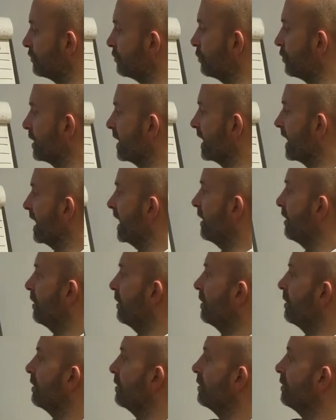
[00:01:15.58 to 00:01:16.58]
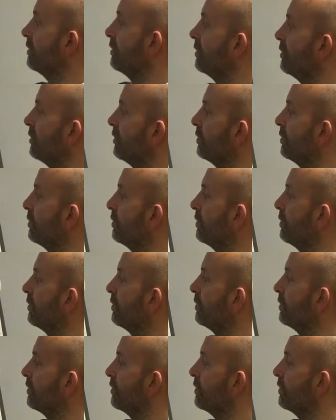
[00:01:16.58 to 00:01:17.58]
drawing out
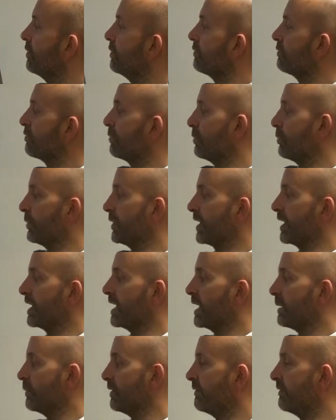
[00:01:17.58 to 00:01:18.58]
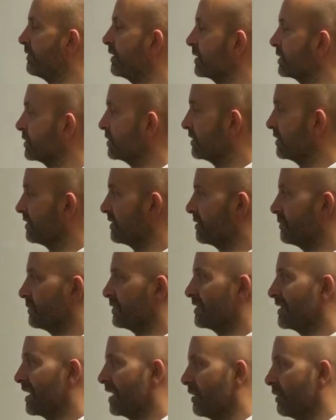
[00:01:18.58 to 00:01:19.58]
from the enabling functions
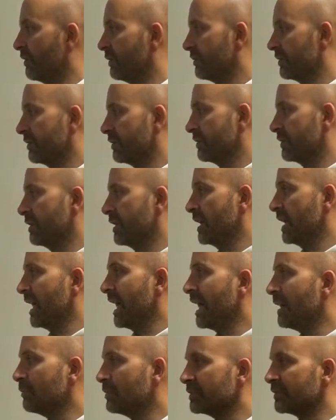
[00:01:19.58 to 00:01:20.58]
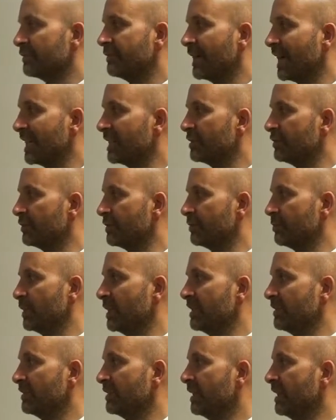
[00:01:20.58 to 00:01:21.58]
themselves? How much value is
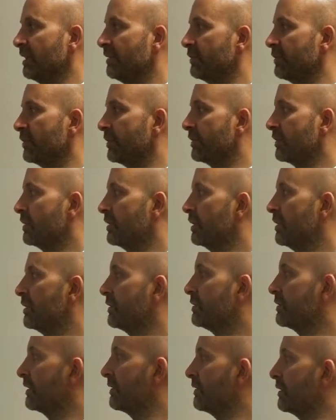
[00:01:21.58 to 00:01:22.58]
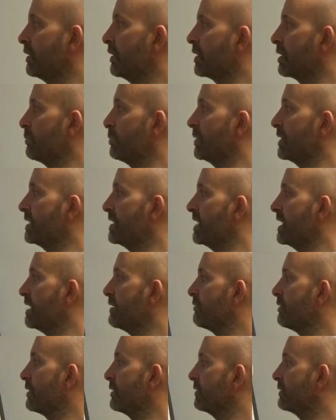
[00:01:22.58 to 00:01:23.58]
being delivered? So if you look at
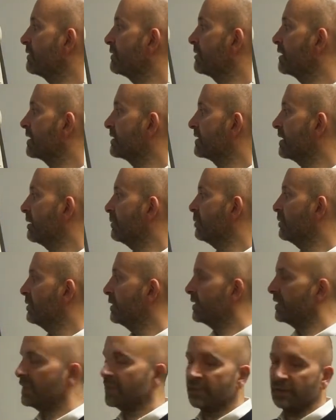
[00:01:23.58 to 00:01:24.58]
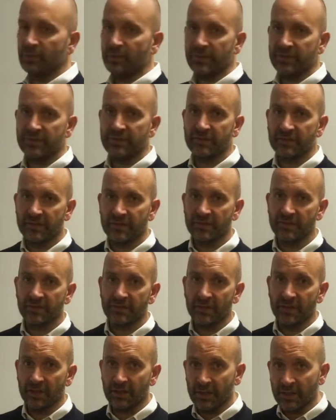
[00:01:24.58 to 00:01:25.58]
materials, for example, in the businesses
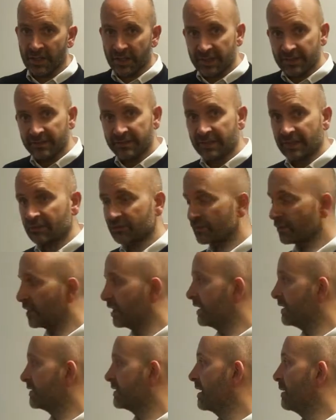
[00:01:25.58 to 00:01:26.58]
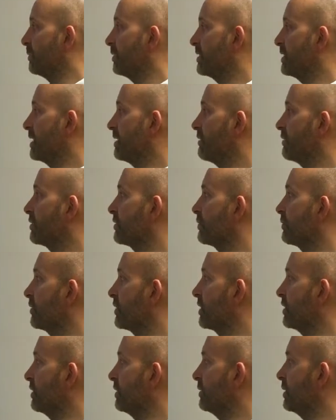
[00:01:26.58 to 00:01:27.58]
that centralize their materials
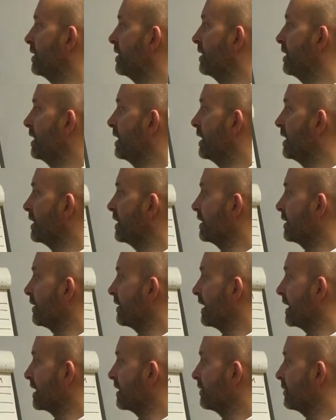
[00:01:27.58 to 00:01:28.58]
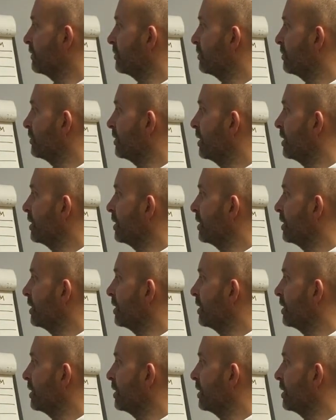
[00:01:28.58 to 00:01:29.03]
procurement, you know, they could